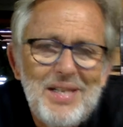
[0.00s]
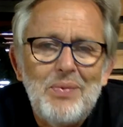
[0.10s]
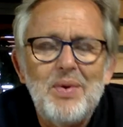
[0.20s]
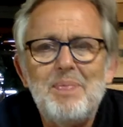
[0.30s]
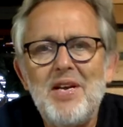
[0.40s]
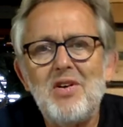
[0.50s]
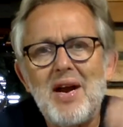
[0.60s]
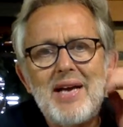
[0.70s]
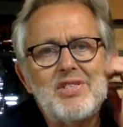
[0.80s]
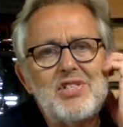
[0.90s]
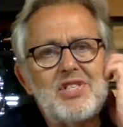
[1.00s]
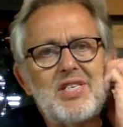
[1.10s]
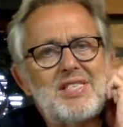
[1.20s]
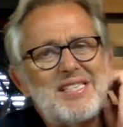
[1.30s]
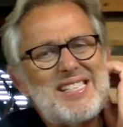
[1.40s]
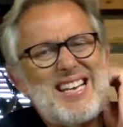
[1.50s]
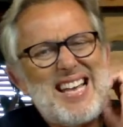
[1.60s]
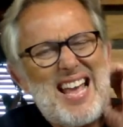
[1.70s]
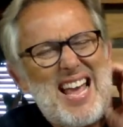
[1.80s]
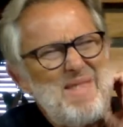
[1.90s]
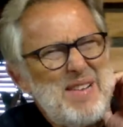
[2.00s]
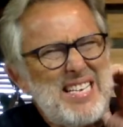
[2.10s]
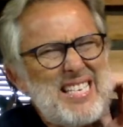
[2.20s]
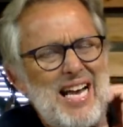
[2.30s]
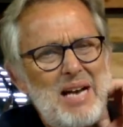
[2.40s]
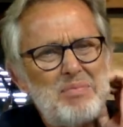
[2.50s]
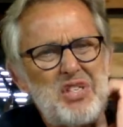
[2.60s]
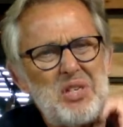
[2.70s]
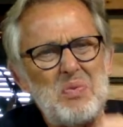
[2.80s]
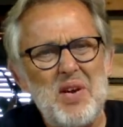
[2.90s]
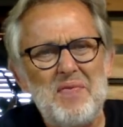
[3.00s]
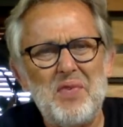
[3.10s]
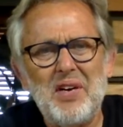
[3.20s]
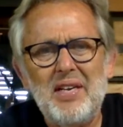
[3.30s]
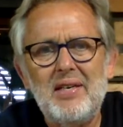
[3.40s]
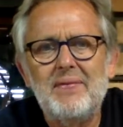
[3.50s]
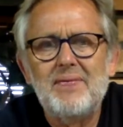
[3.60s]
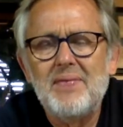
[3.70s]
When Peter asked Jesus, how many times should we forgive